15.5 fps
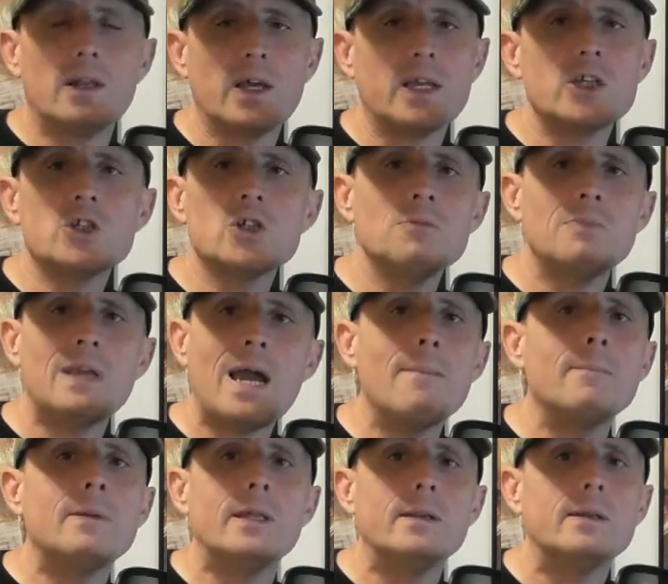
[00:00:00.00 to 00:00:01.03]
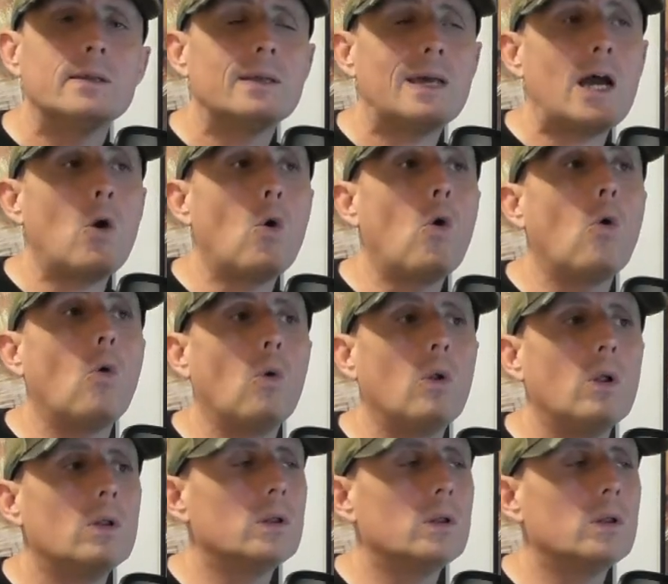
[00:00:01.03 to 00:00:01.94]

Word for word: Like it shouldn't be happening at all.